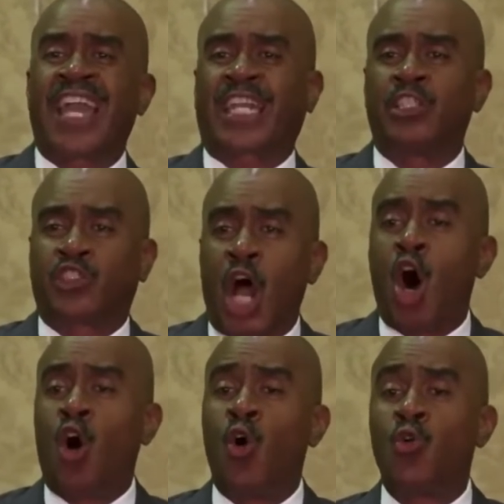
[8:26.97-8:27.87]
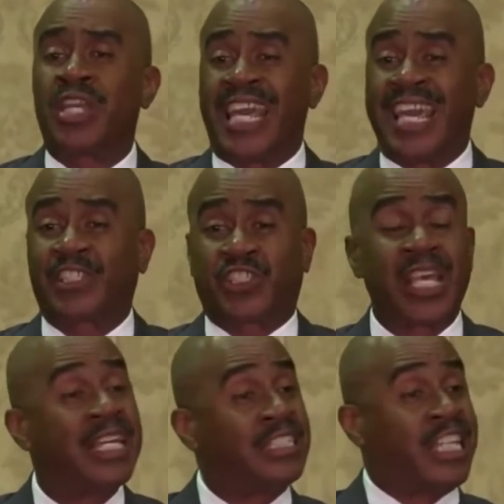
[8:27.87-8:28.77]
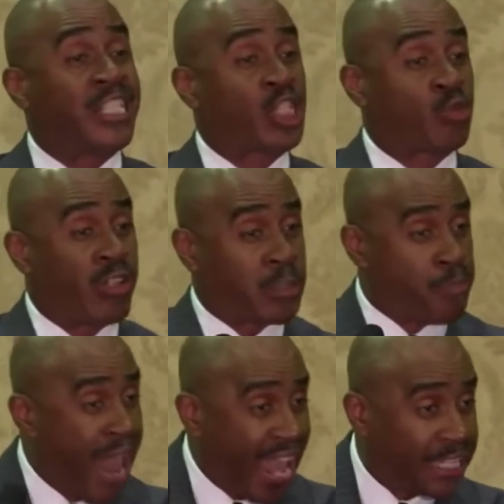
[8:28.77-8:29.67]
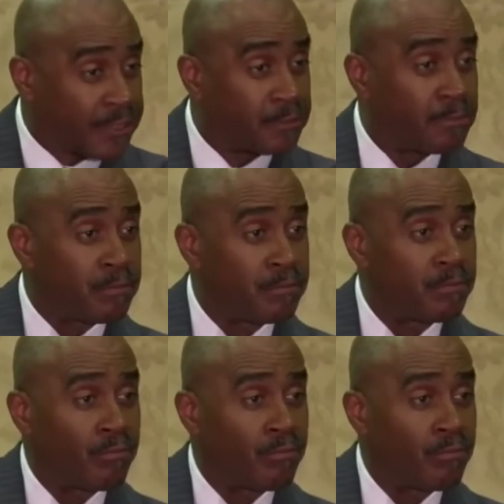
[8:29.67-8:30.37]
that condone its disrespect. That's